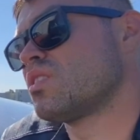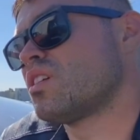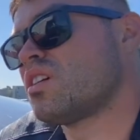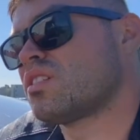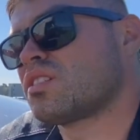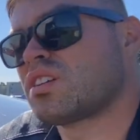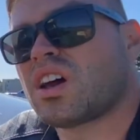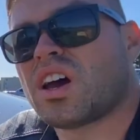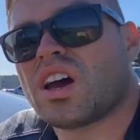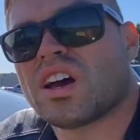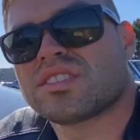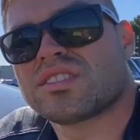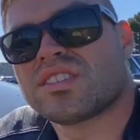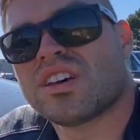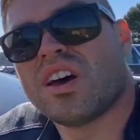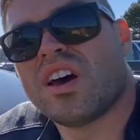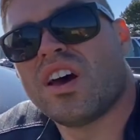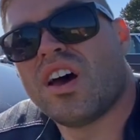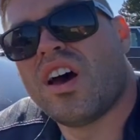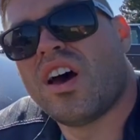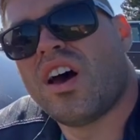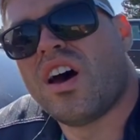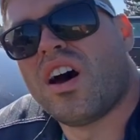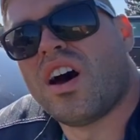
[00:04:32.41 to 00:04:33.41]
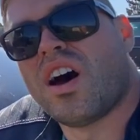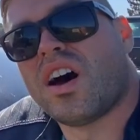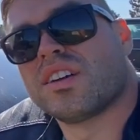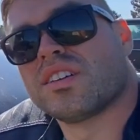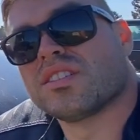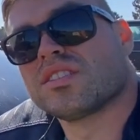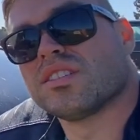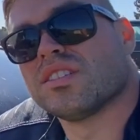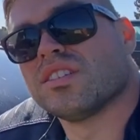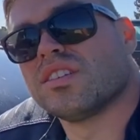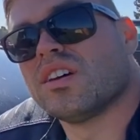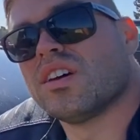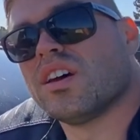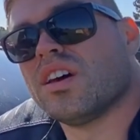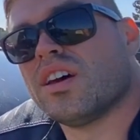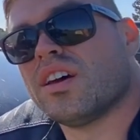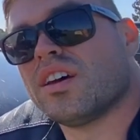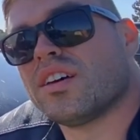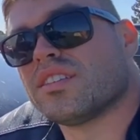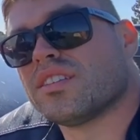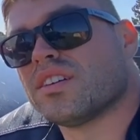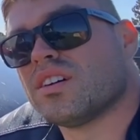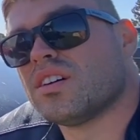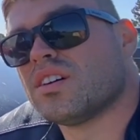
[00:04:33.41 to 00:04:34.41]
on guys honestly
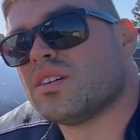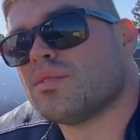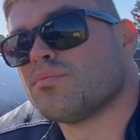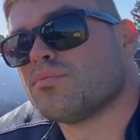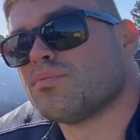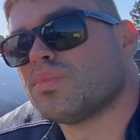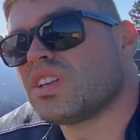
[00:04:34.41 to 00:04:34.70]
and um,